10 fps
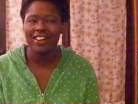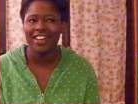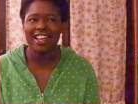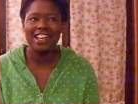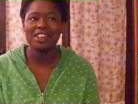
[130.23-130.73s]

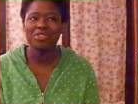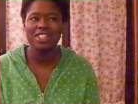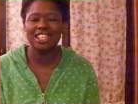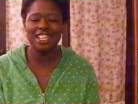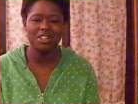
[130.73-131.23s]
okay,
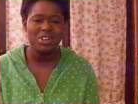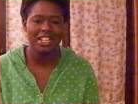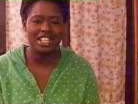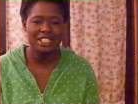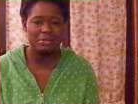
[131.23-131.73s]
with any
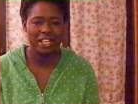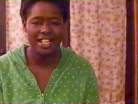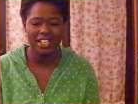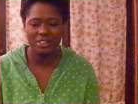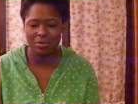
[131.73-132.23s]
weight loss
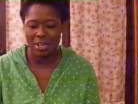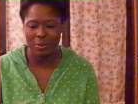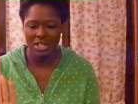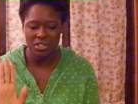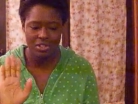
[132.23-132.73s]
plan, Weight
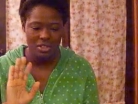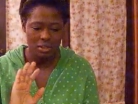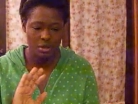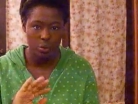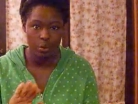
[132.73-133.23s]
Watchers
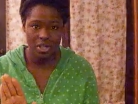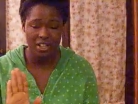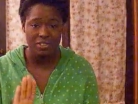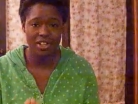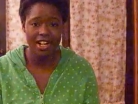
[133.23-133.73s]
or
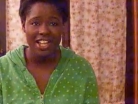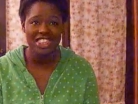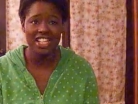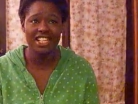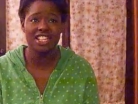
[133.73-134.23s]
whatever, I
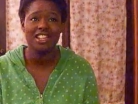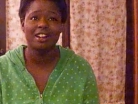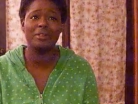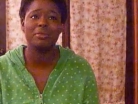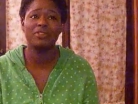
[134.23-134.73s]
think
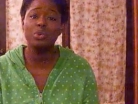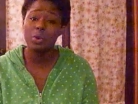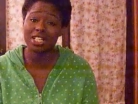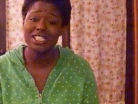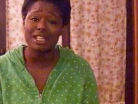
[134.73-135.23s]
if you
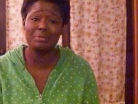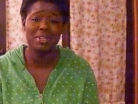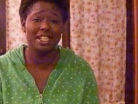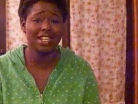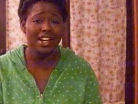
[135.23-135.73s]
want
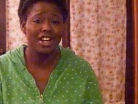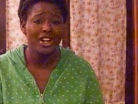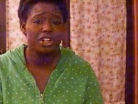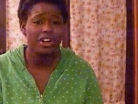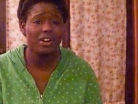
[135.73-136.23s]
something, yeah,
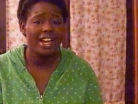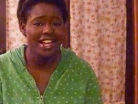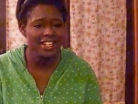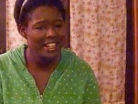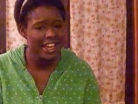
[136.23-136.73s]
go
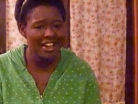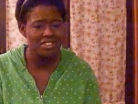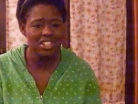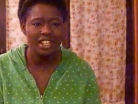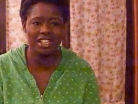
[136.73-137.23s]
ahead and
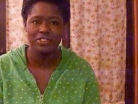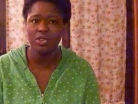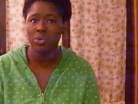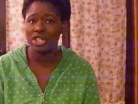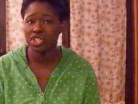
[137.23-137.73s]
have it. Like if
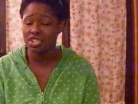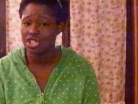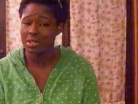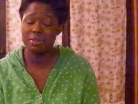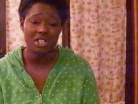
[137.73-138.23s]
you want your
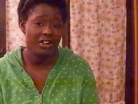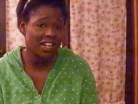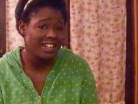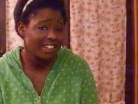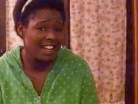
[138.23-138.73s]
chips, go
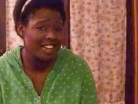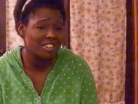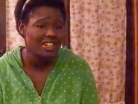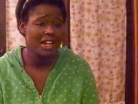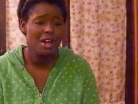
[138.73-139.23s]
ahead and
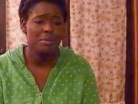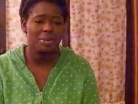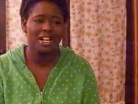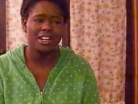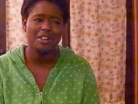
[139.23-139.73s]
have it.
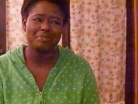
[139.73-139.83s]
But